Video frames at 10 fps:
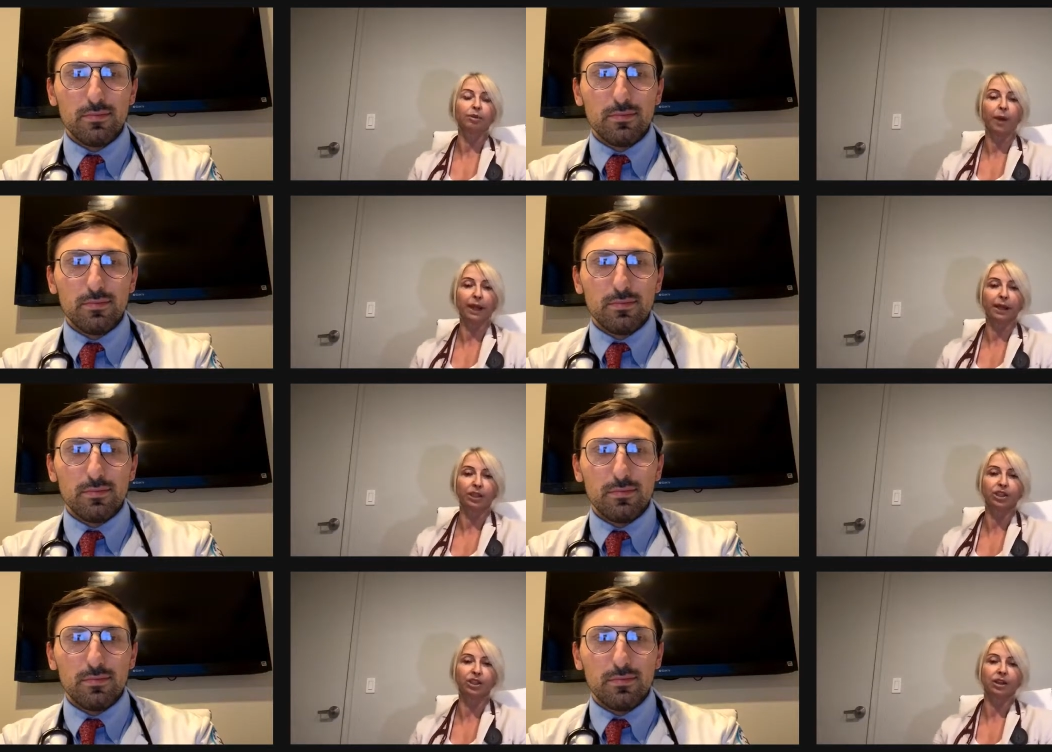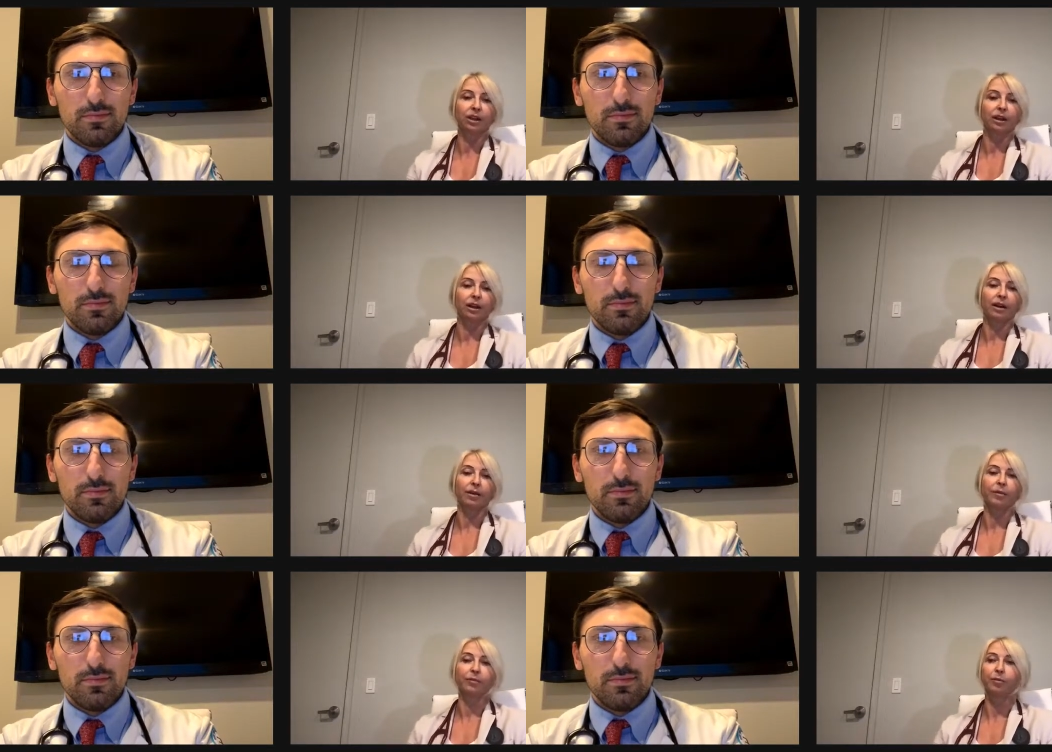Speaker 1: to manage
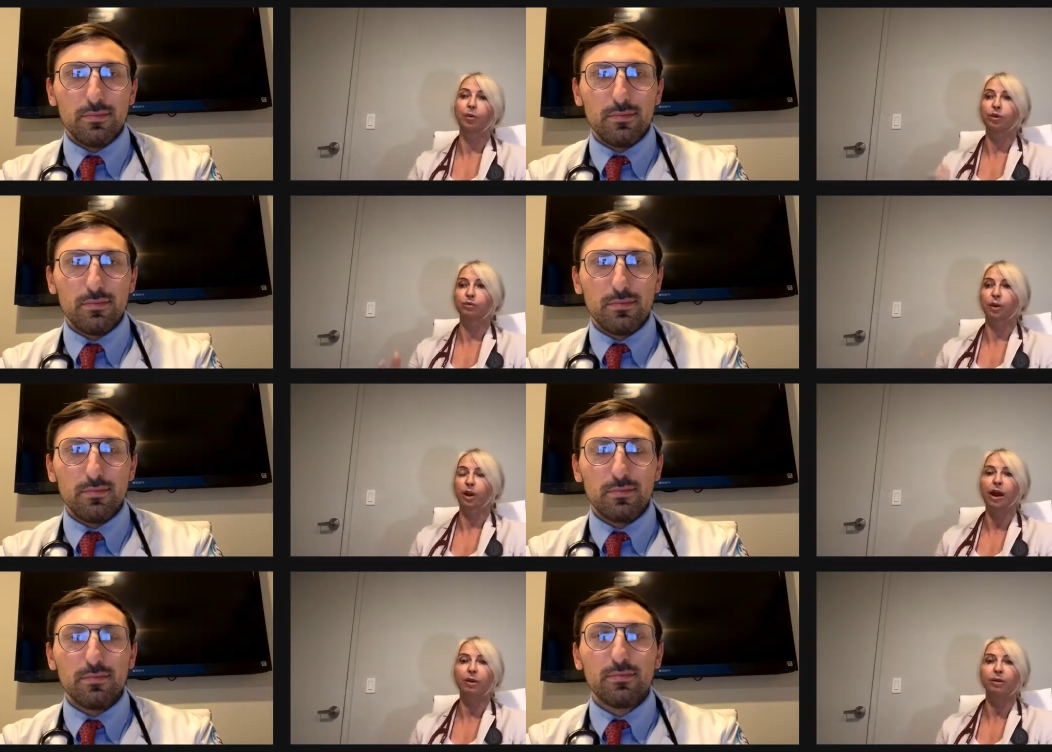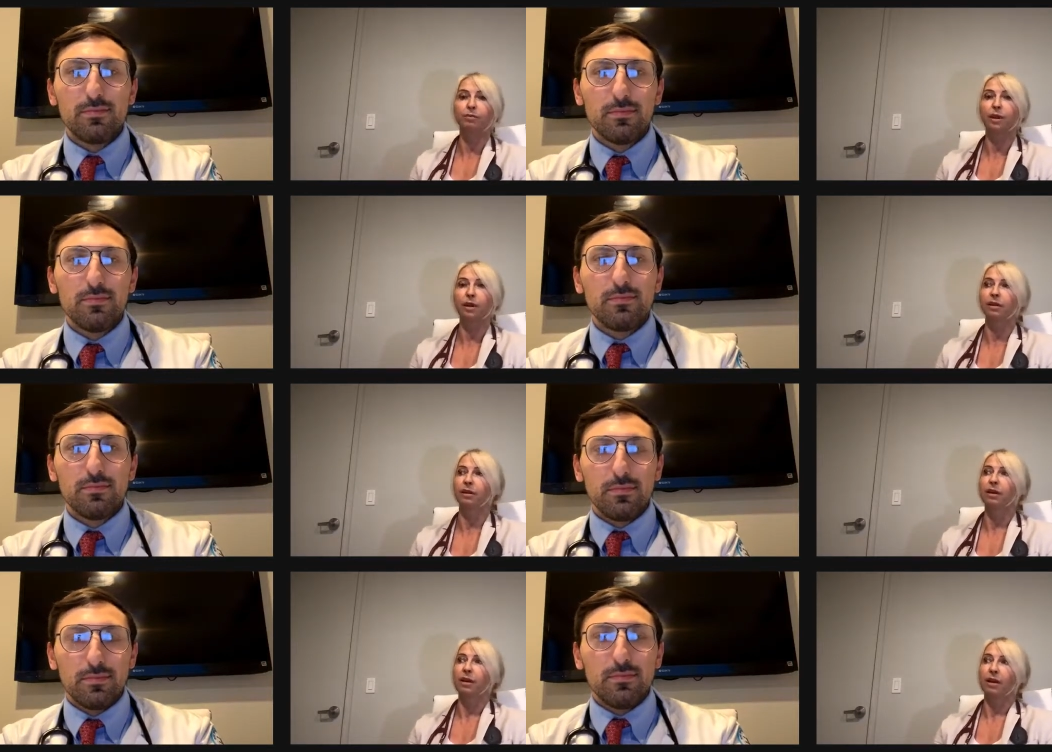uh, post-workout meal,
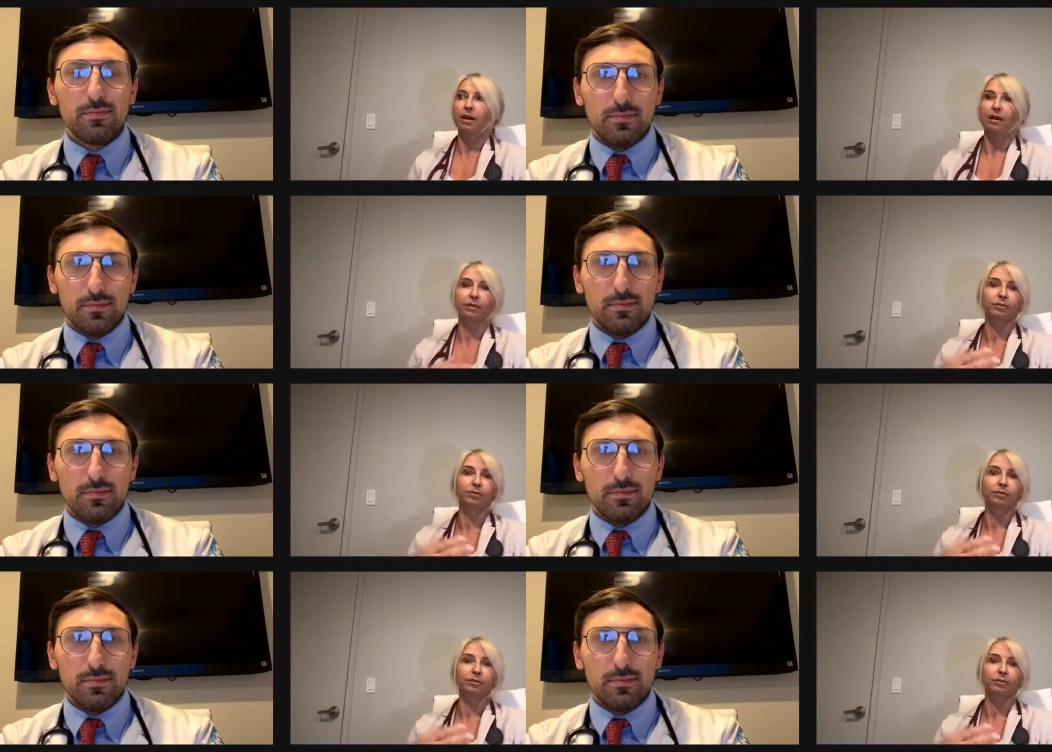uh,